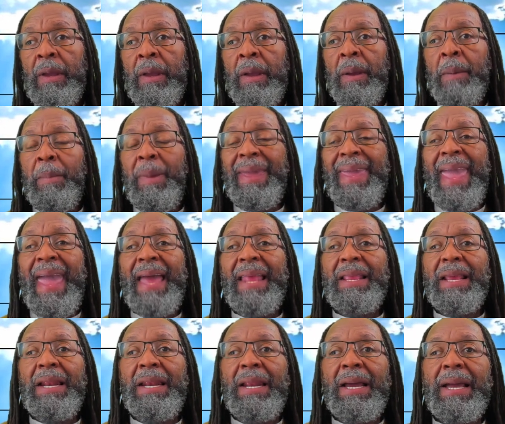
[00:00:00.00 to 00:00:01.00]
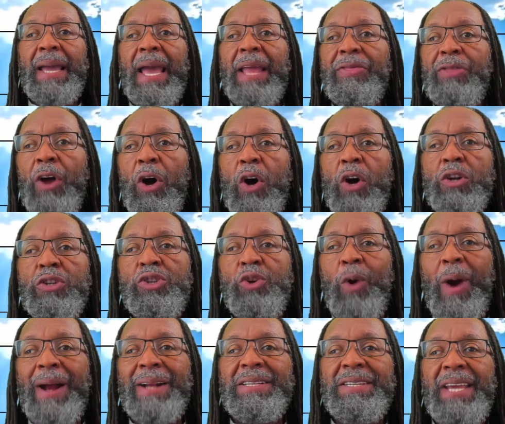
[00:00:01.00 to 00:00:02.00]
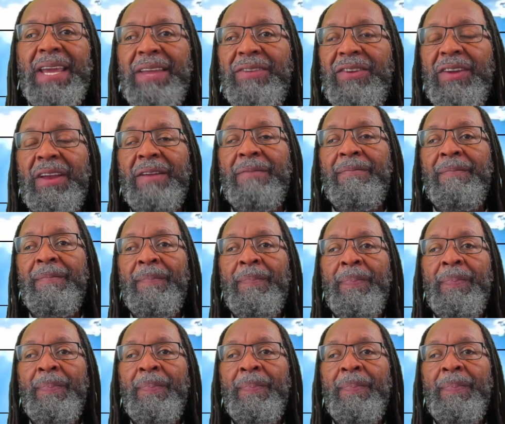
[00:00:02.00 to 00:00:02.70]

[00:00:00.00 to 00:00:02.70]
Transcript: Begin to look at those who are teaching,